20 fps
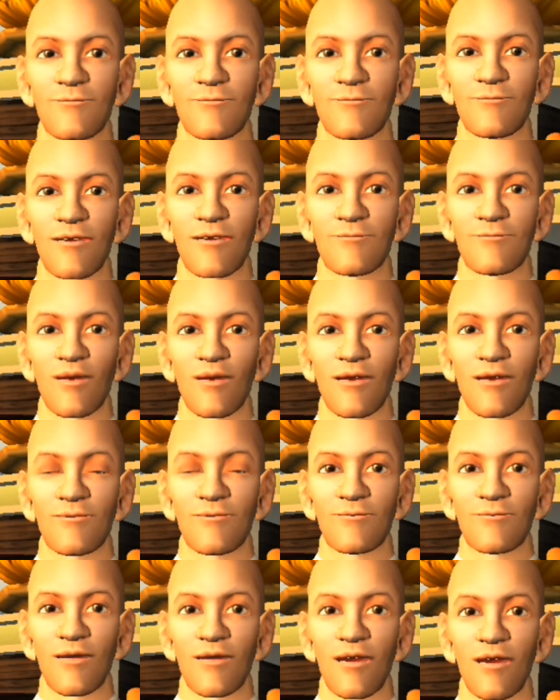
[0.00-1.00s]
So
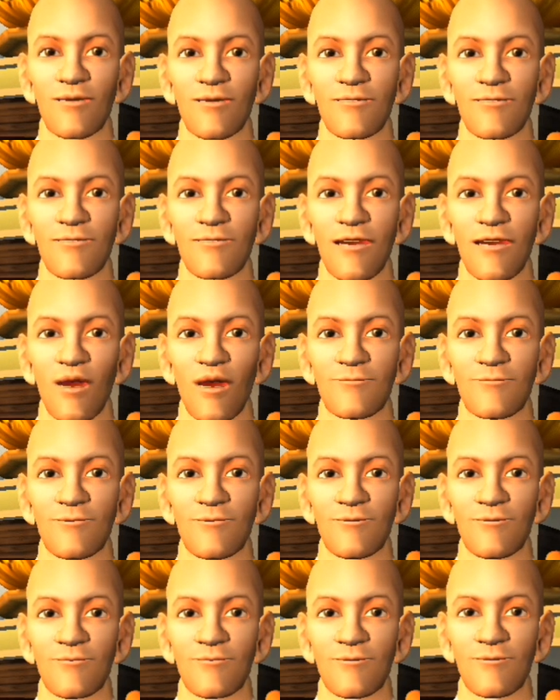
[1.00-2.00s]
that's really,
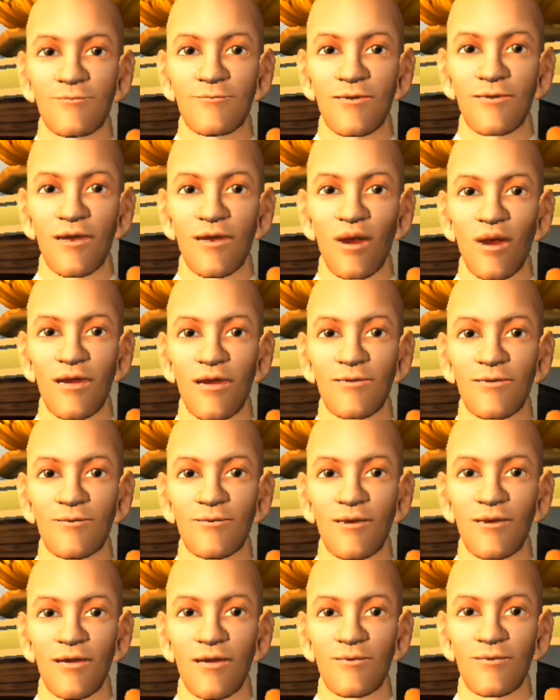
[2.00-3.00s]
not
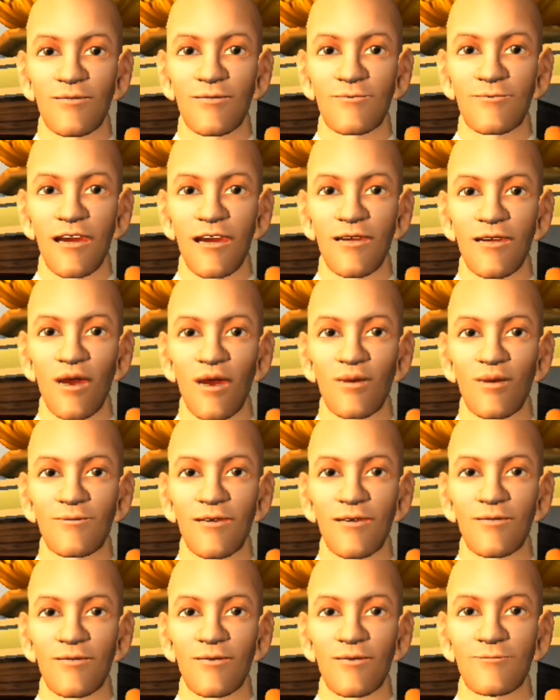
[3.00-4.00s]
having a terminal
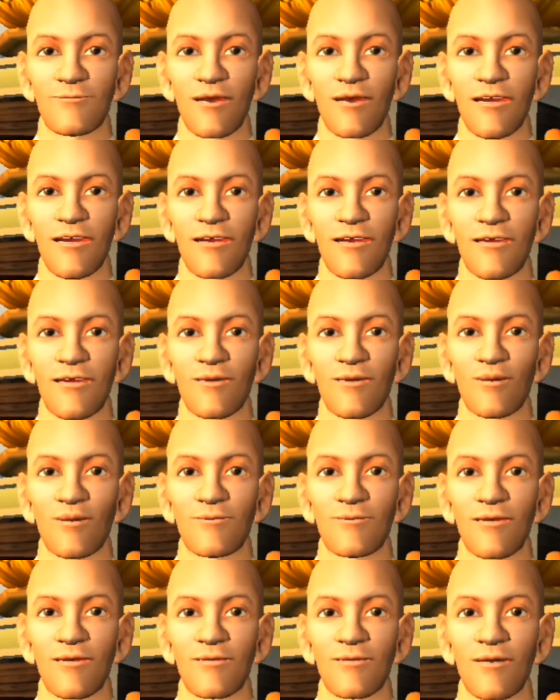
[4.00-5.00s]
illness, other than
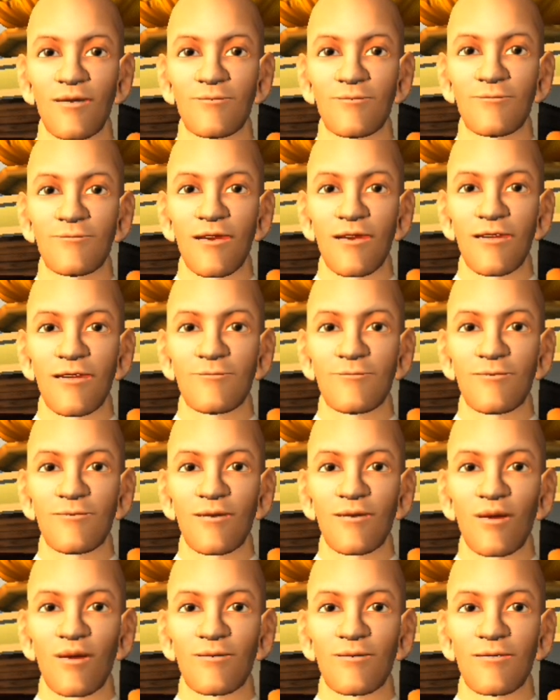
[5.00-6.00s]
actually life itself
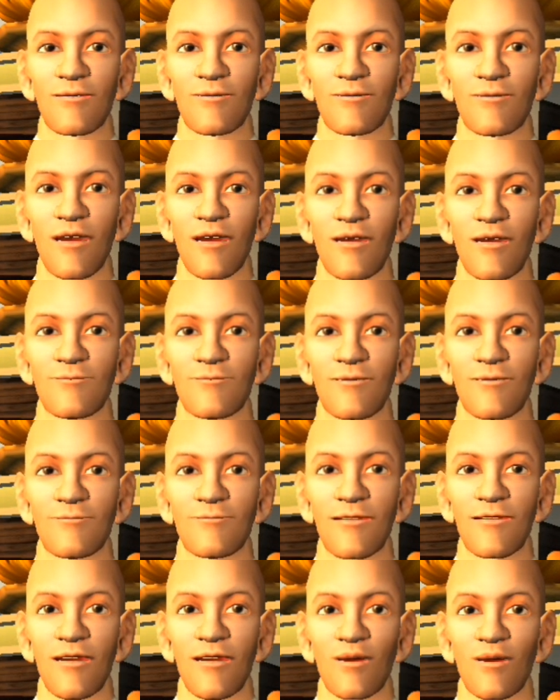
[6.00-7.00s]
is a terminal illness
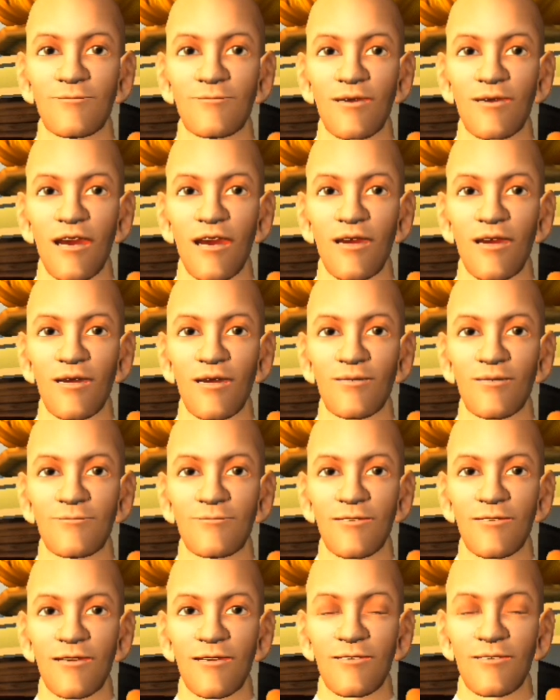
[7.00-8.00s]
because our
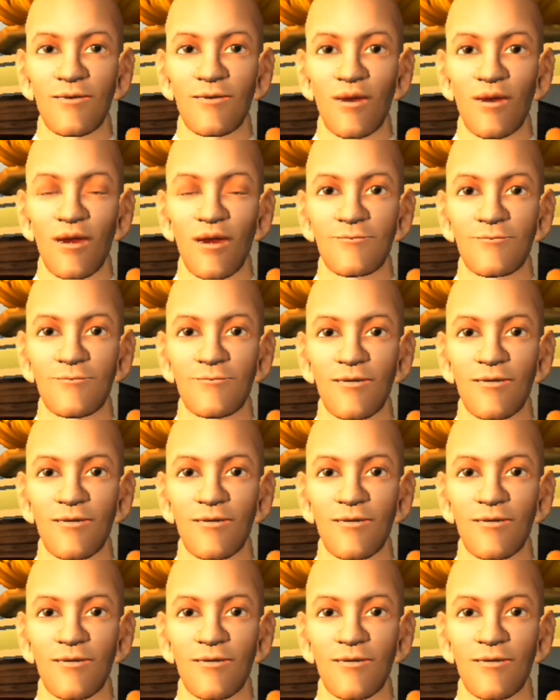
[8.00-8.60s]
days are all numbered.